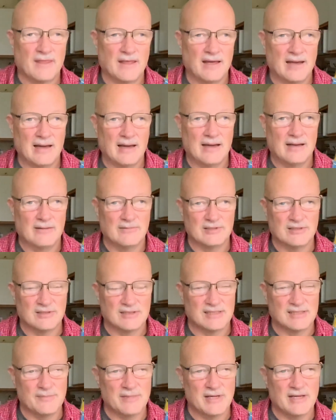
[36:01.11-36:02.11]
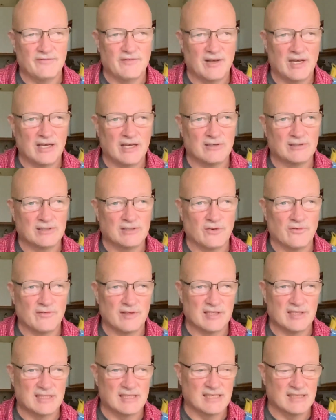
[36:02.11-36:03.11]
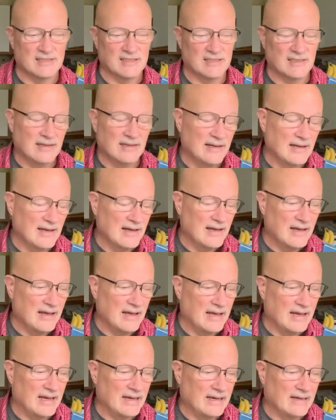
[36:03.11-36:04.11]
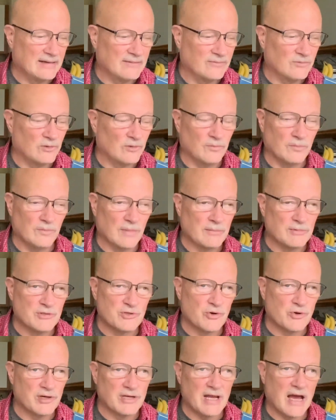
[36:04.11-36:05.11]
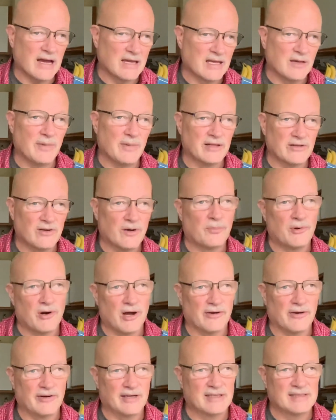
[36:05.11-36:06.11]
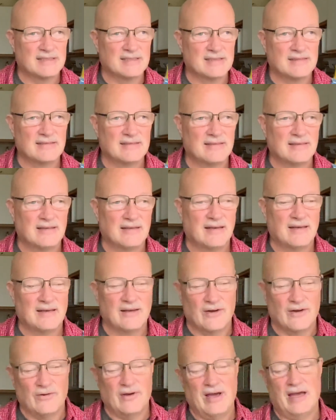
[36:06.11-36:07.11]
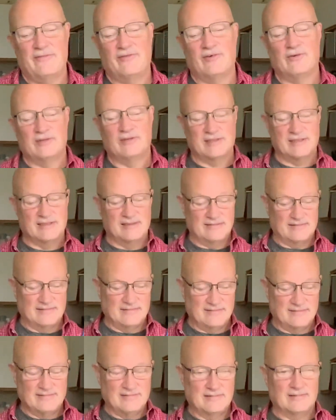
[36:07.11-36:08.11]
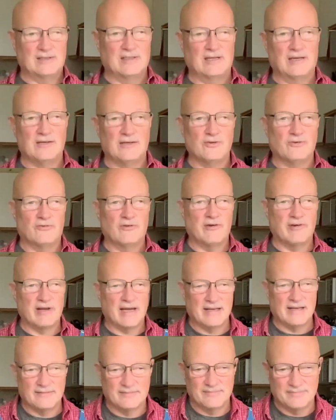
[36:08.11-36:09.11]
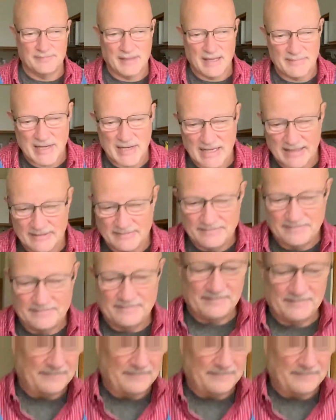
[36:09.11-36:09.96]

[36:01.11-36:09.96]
Uh, you'll see me in videos over the season and we'll, I'm sure, document our progress. Okay, folks, you grow that. Bye-bye.